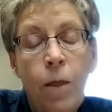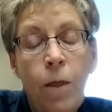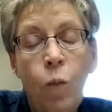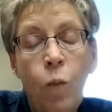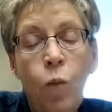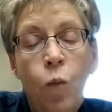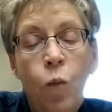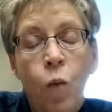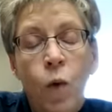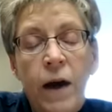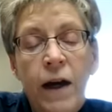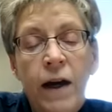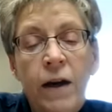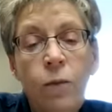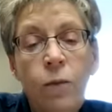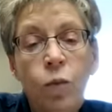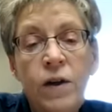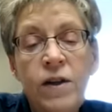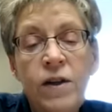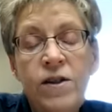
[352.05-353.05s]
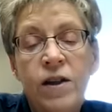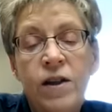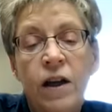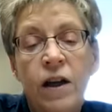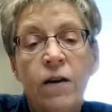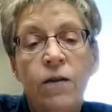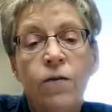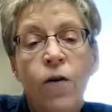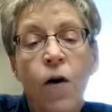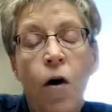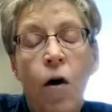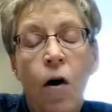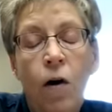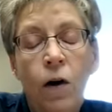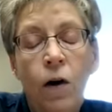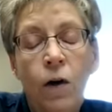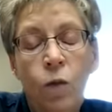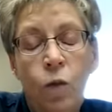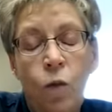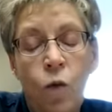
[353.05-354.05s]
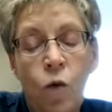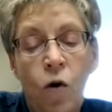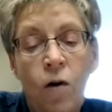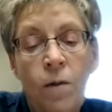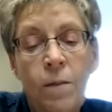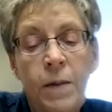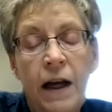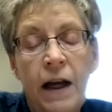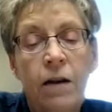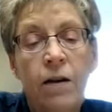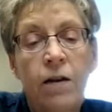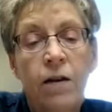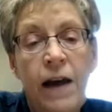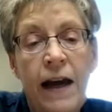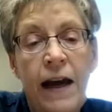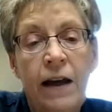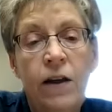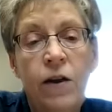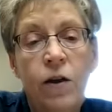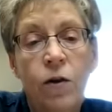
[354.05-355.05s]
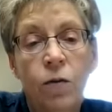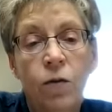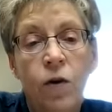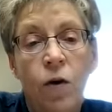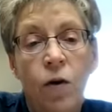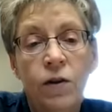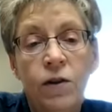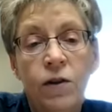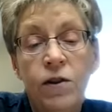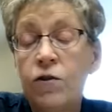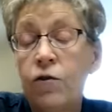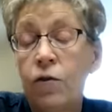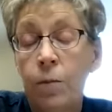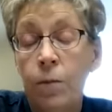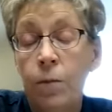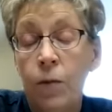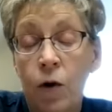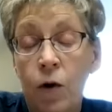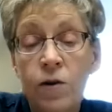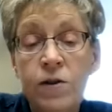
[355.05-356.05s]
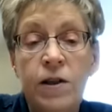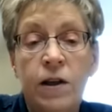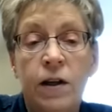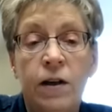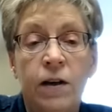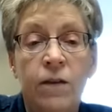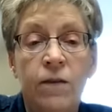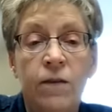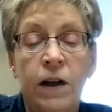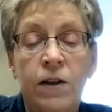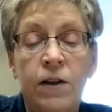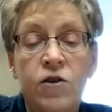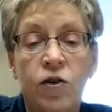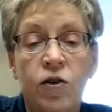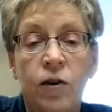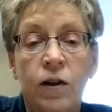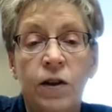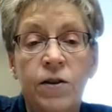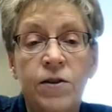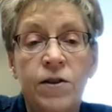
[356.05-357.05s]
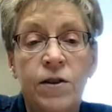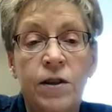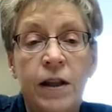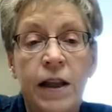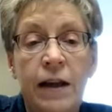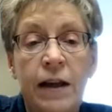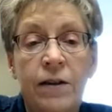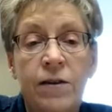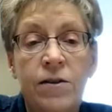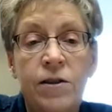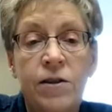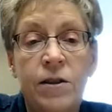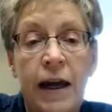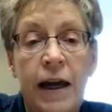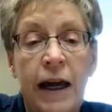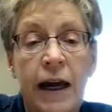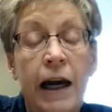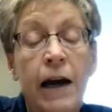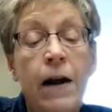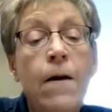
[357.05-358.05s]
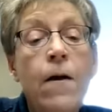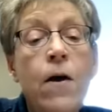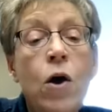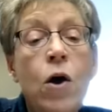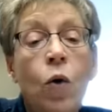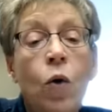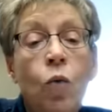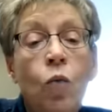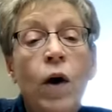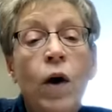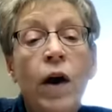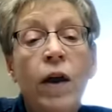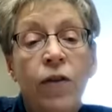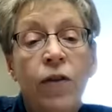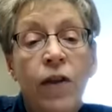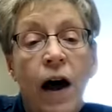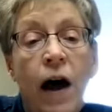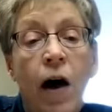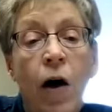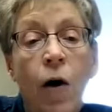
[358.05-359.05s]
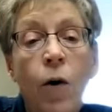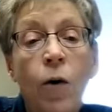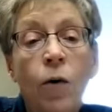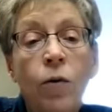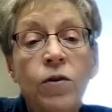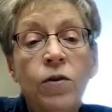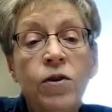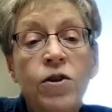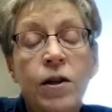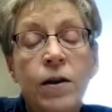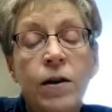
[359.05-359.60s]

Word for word: we receive heartwarming thank you notes from those individuals that say, without